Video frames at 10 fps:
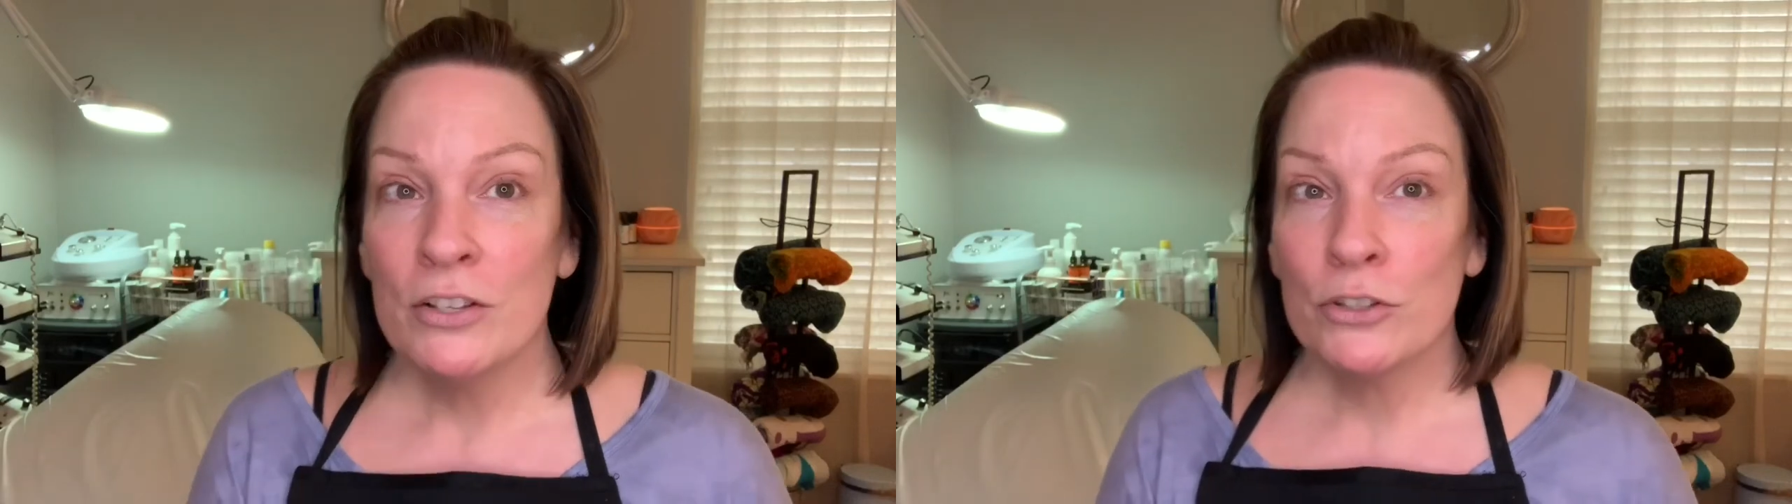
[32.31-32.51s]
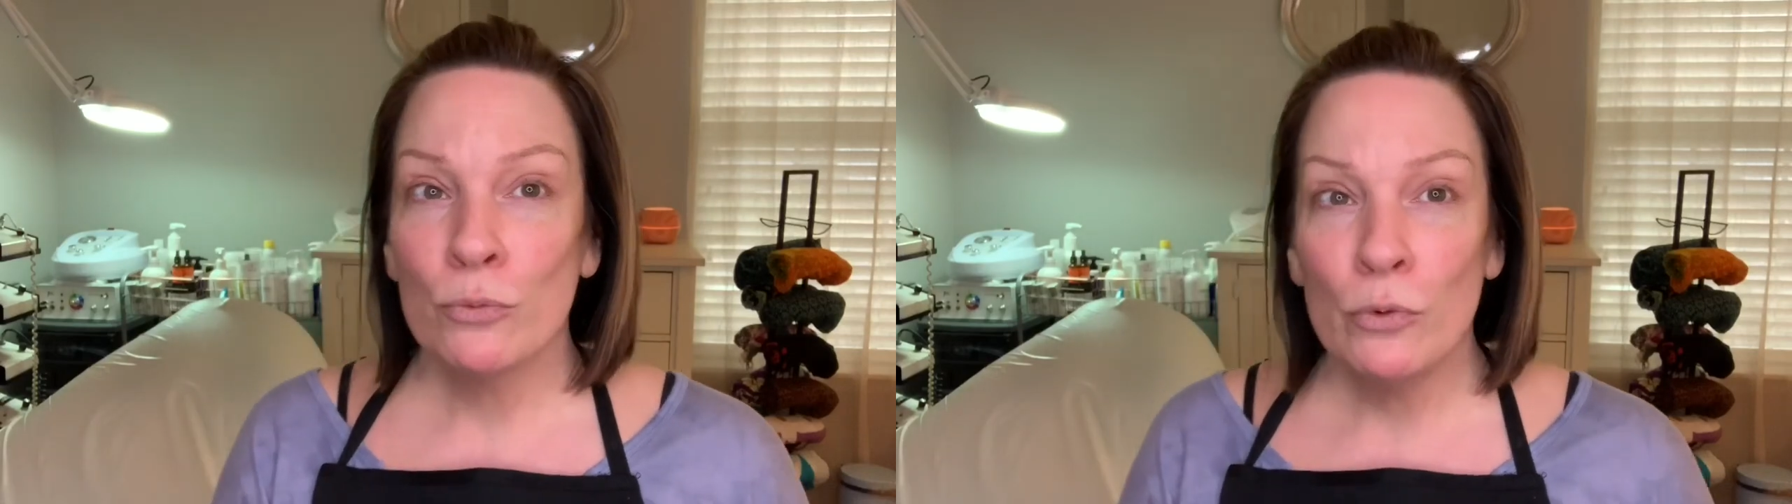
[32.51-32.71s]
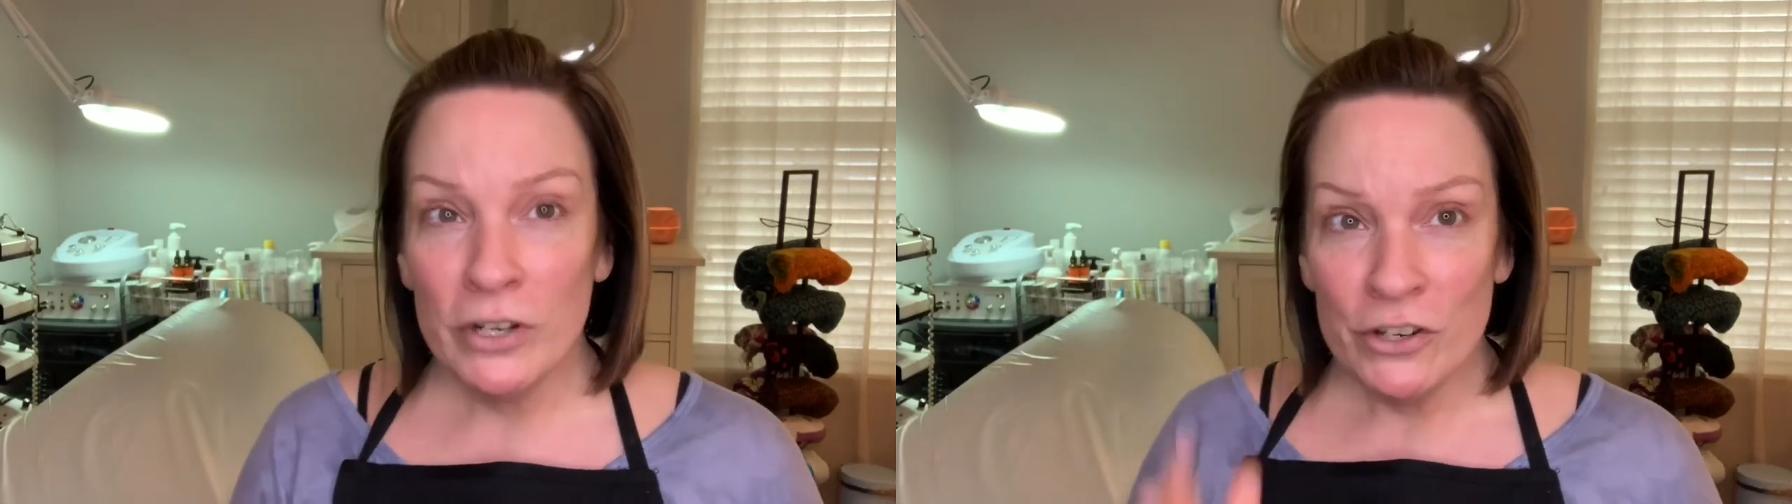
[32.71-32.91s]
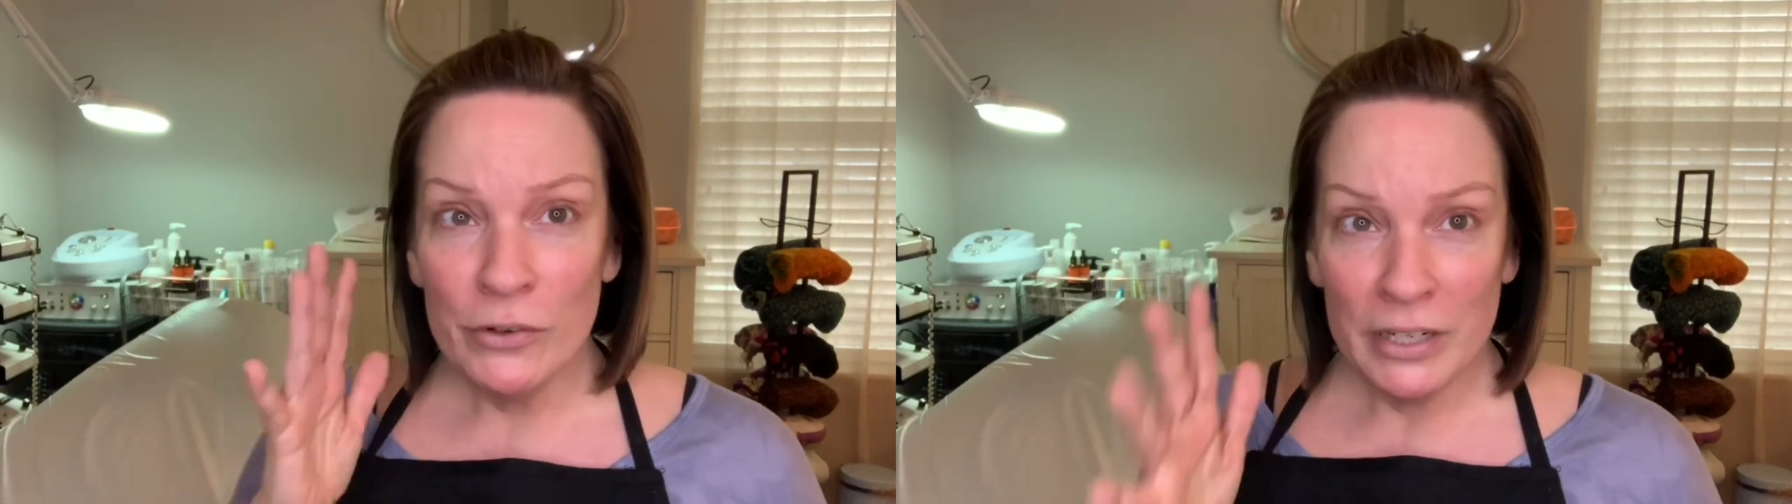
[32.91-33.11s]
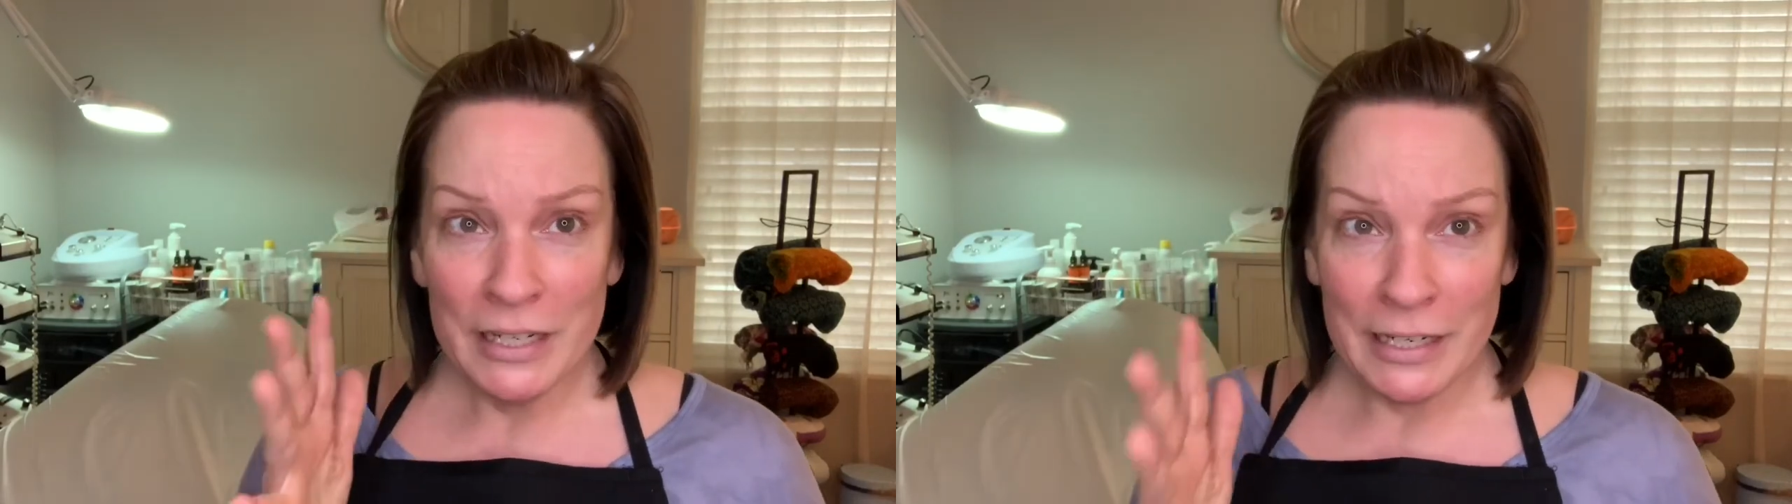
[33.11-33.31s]
So what are you
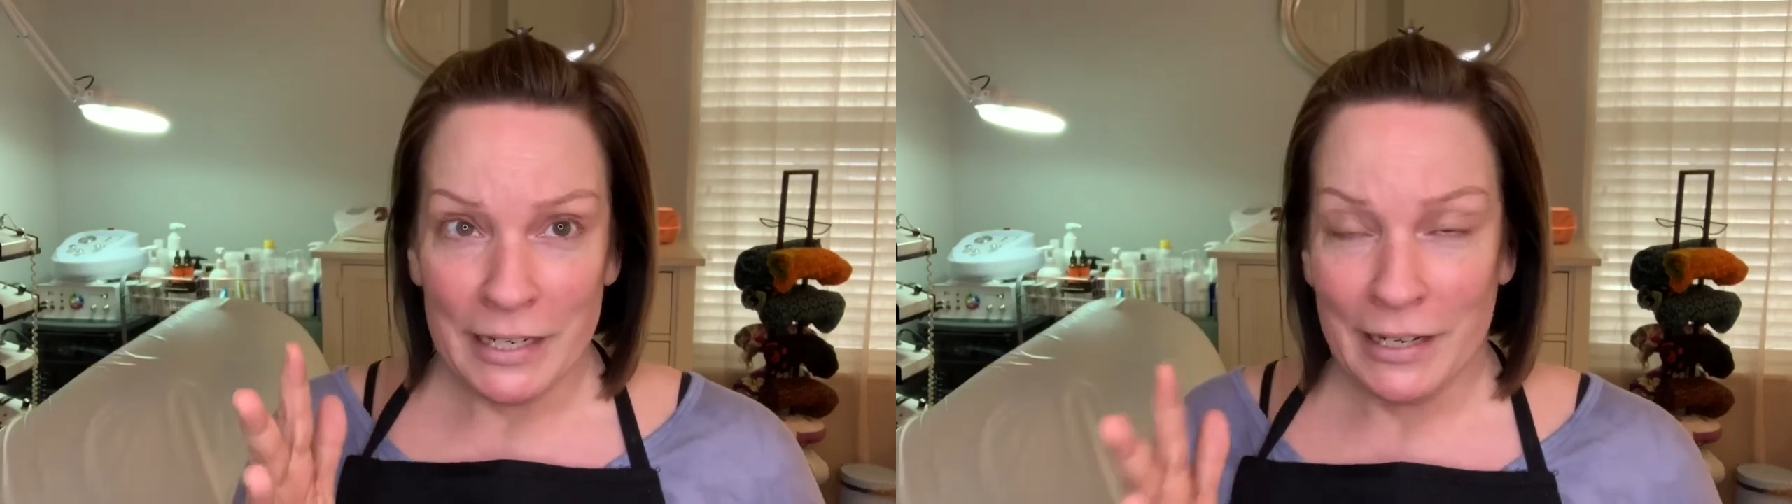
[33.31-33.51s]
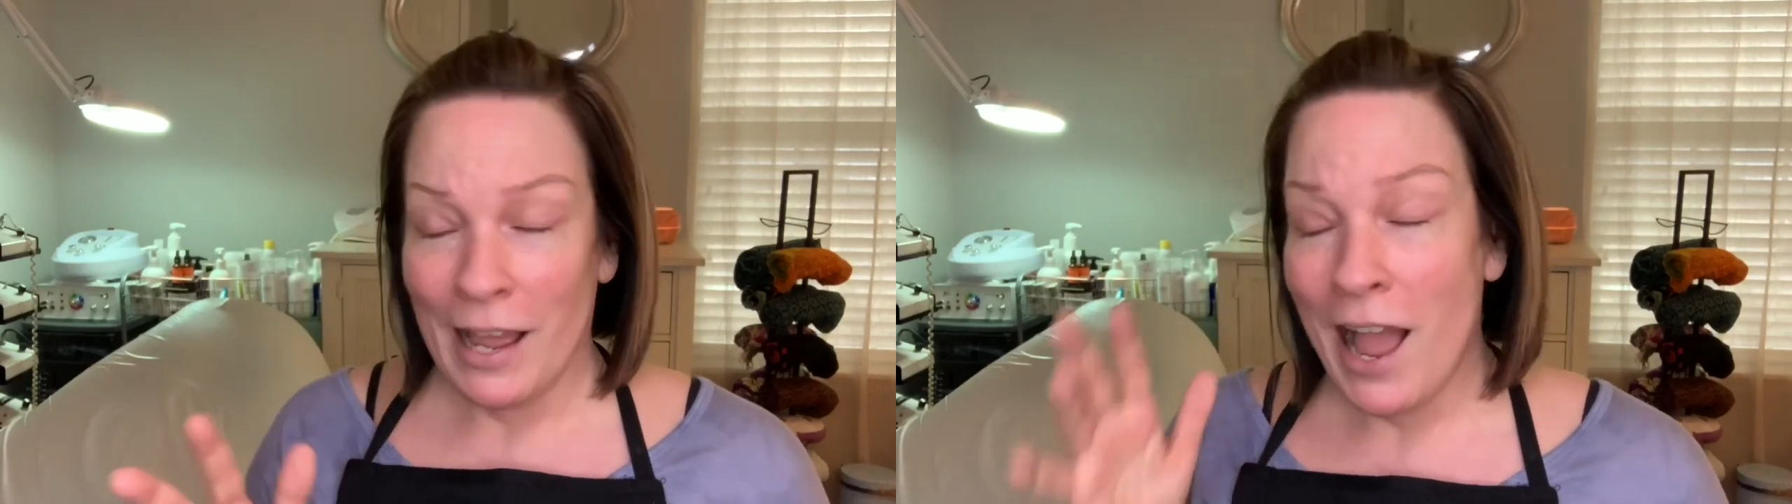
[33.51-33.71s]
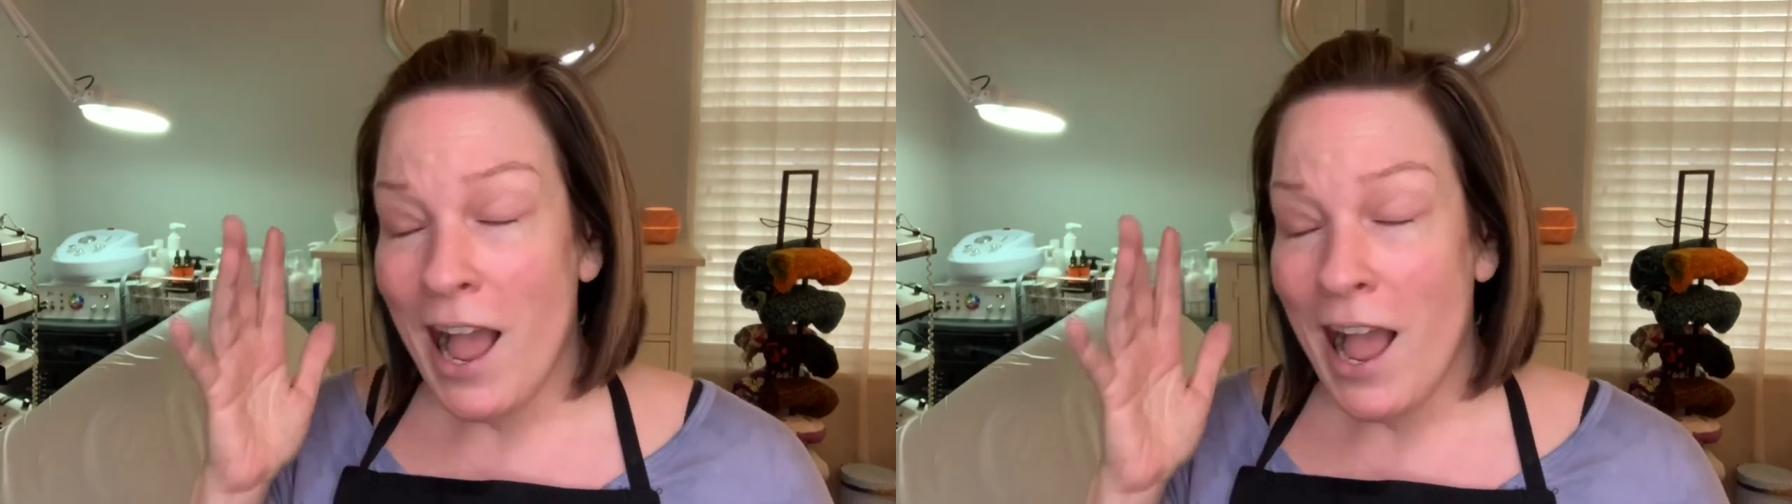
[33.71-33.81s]
going to need?